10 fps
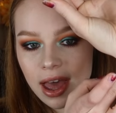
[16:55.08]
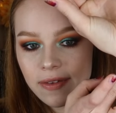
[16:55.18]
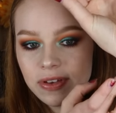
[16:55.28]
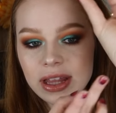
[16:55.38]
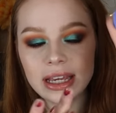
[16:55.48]

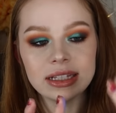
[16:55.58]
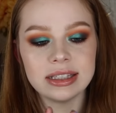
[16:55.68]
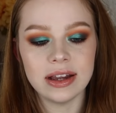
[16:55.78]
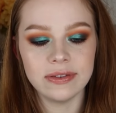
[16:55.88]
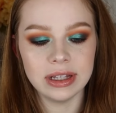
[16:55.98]
I feel like
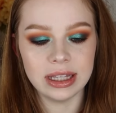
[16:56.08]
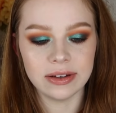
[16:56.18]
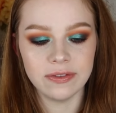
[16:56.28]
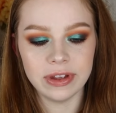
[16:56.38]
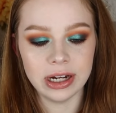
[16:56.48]
it's definitely
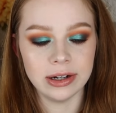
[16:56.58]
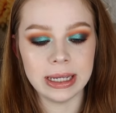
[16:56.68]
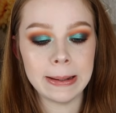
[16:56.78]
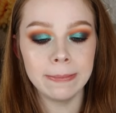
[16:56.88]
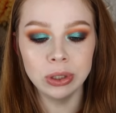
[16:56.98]
like a
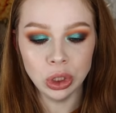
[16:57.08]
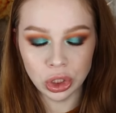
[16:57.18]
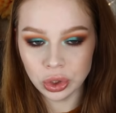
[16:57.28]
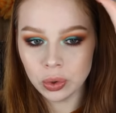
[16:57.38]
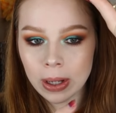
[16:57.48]
very
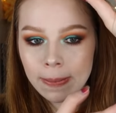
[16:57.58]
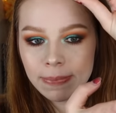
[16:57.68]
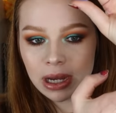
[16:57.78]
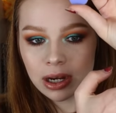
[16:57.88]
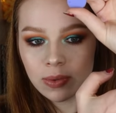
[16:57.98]
blue
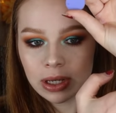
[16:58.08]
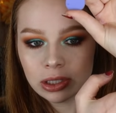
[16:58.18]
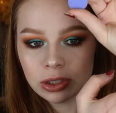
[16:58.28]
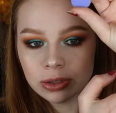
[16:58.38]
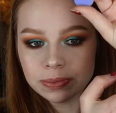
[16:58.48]

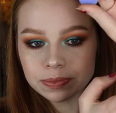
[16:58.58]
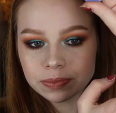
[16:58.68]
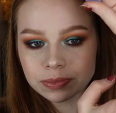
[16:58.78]
periwinkle,